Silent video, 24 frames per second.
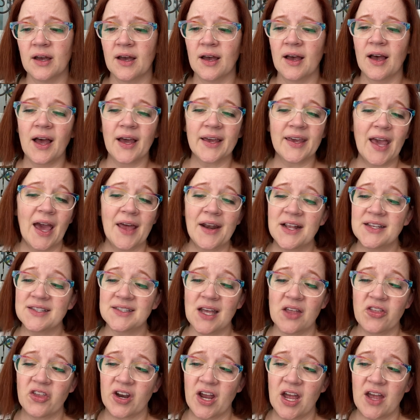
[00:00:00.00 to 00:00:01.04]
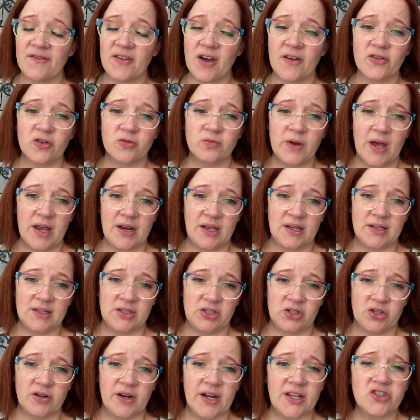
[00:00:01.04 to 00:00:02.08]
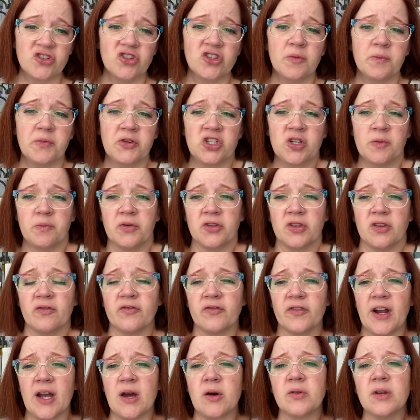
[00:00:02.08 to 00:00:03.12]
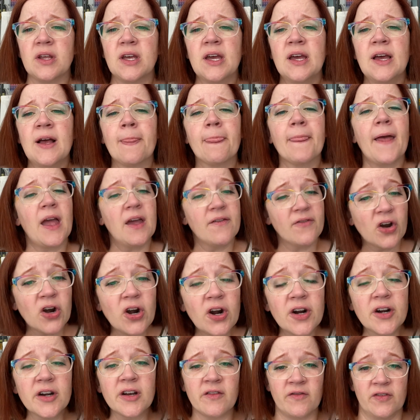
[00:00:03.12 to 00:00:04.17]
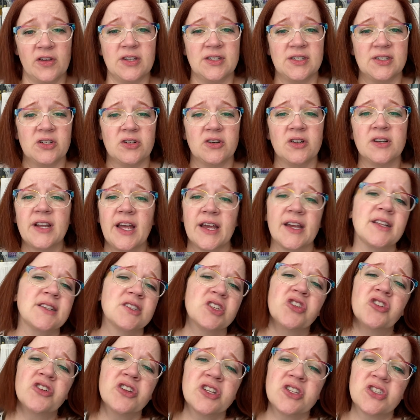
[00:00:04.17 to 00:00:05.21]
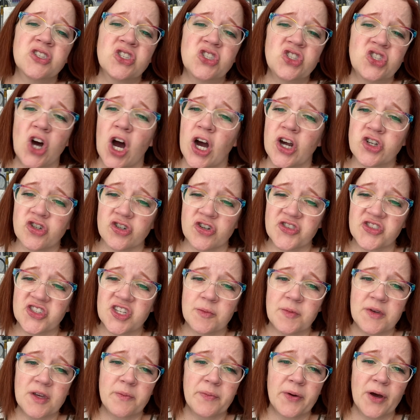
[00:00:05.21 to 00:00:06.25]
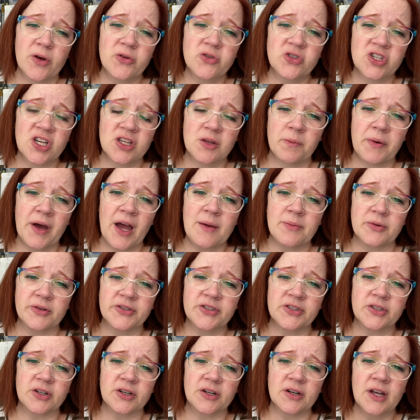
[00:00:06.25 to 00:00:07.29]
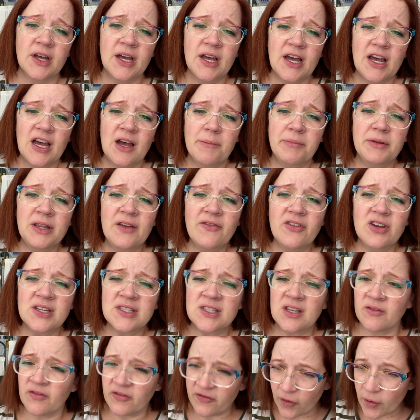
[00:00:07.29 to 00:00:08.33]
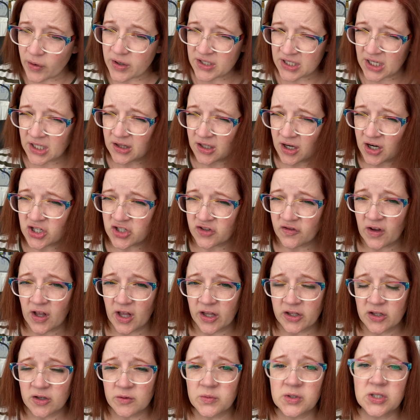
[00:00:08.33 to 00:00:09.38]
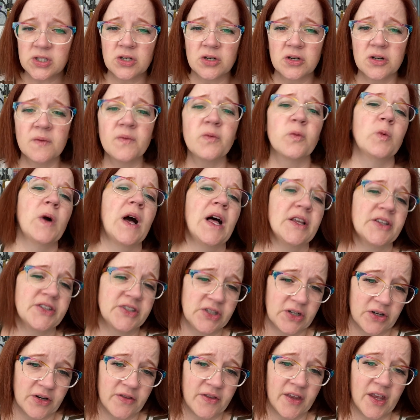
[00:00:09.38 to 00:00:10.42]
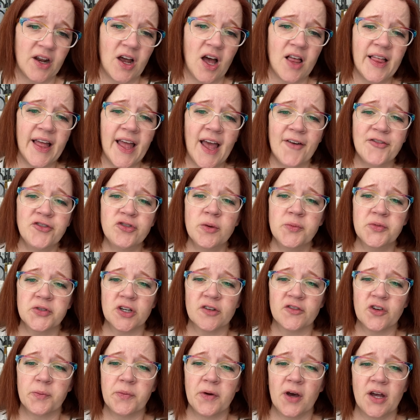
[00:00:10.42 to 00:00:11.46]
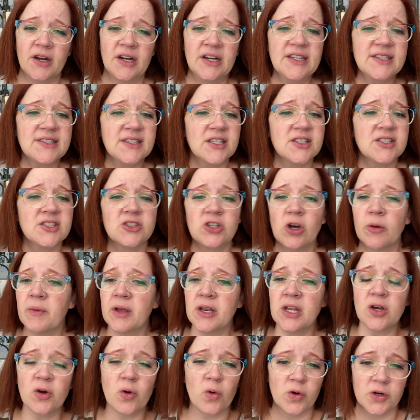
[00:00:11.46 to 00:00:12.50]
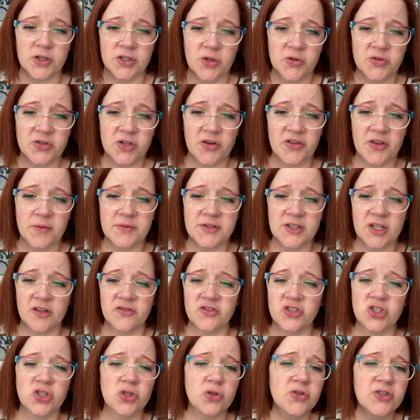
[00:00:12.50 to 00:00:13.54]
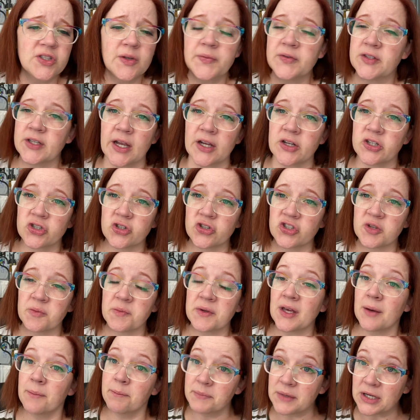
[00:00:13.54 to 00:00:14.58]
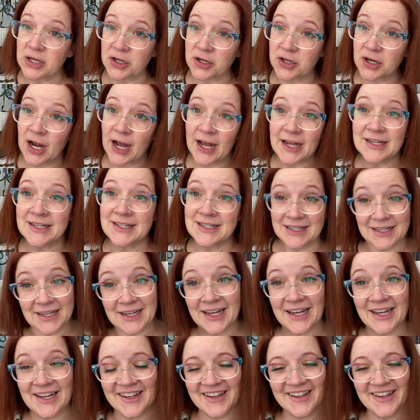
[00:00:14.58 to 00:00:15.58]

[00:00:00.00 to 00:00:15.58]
I cannot say that I have ever read it, sir, answered the bishop with a frown. I have heard of it, sir, and I considered its doctrines to be opposed to the Bible, sir. Believe it is in fourteen large volumes, sir? Well, sir, then all I have to observe upon it is that so many quartos are themselves too substantial to be a mere idea.